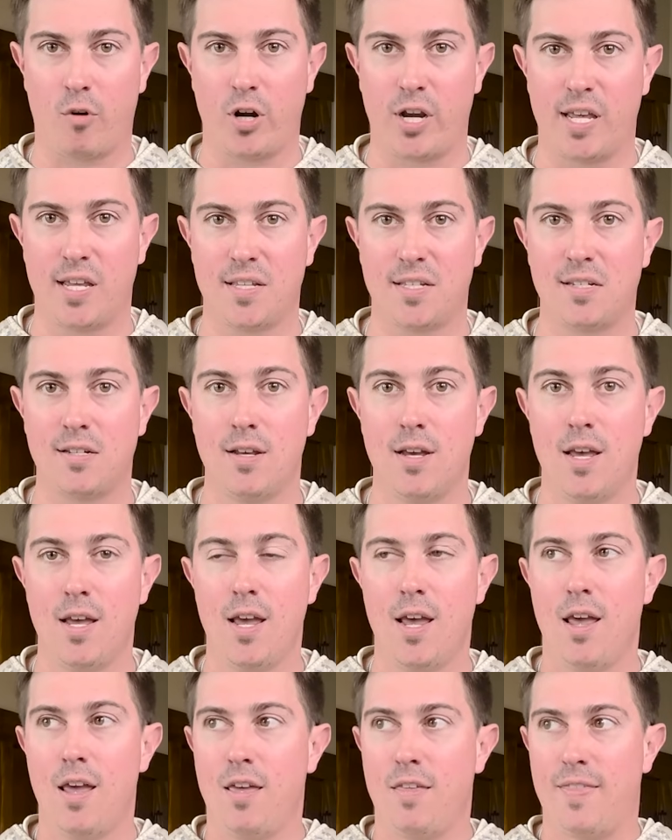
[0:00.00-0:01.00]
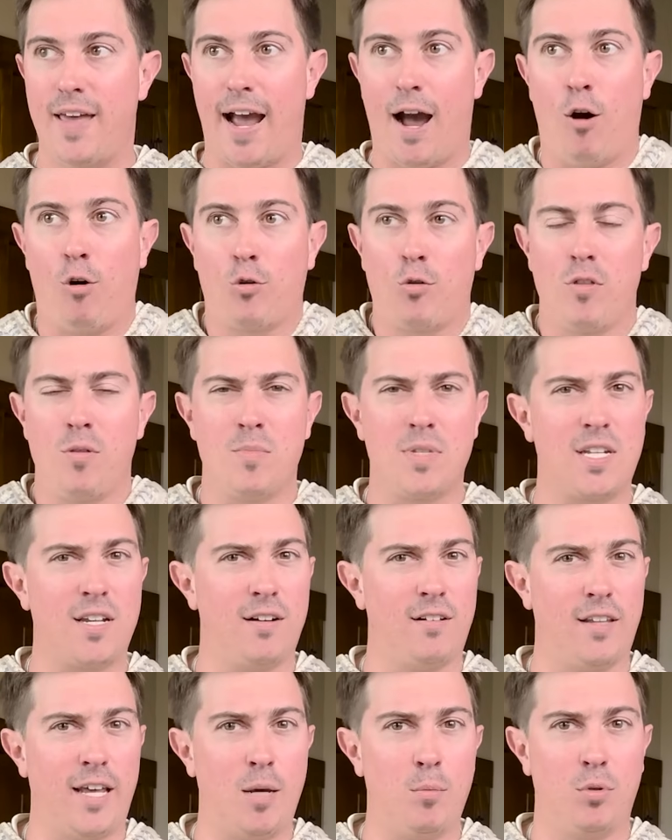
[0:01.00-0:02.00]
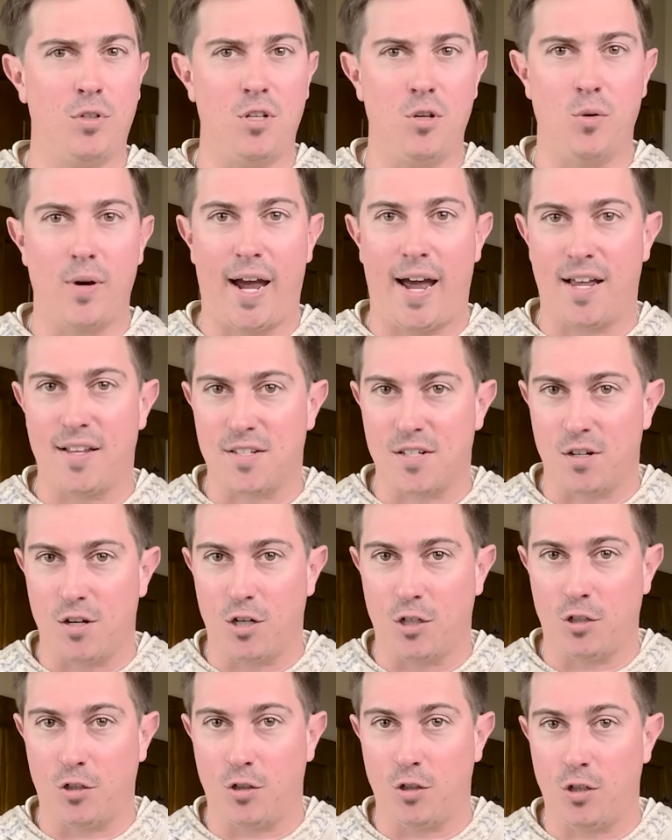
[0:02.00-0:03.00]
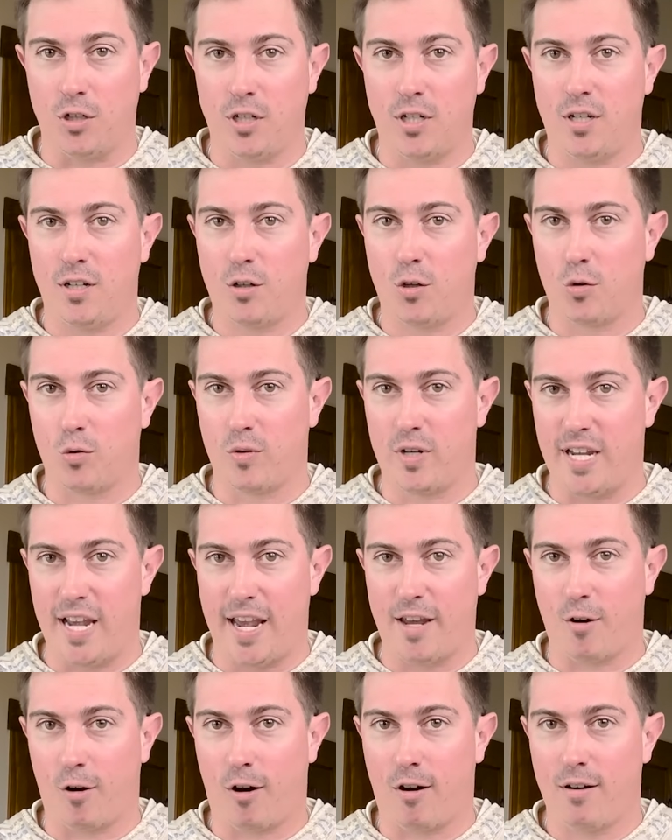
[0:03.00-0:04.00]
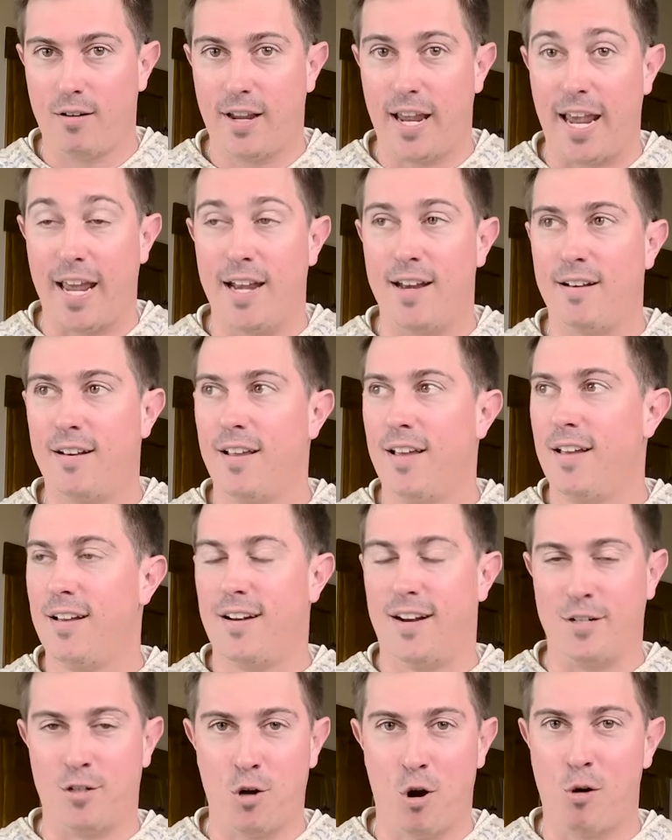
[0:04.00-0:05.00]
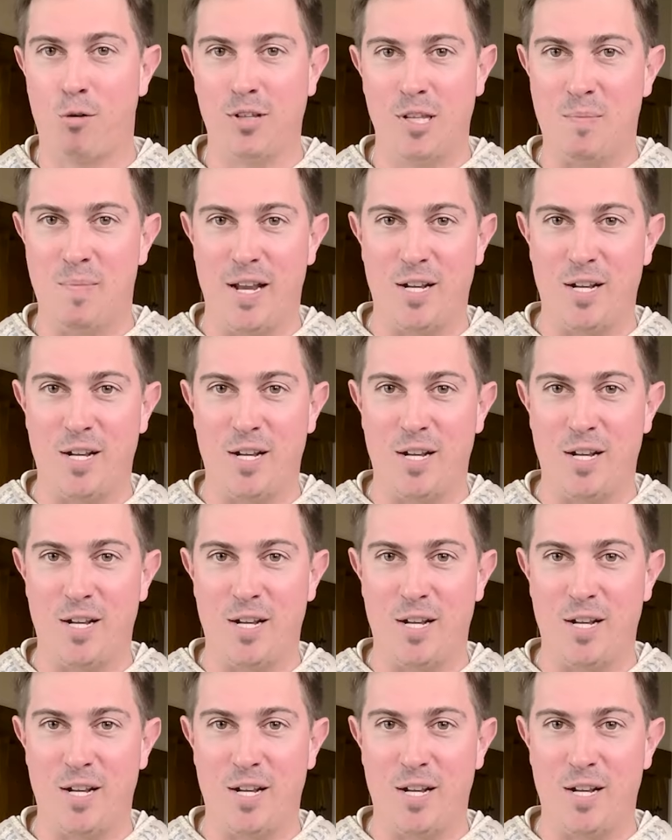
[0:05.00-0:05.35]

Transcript: it is, the algorithm is going to label you as a good creator. And I totally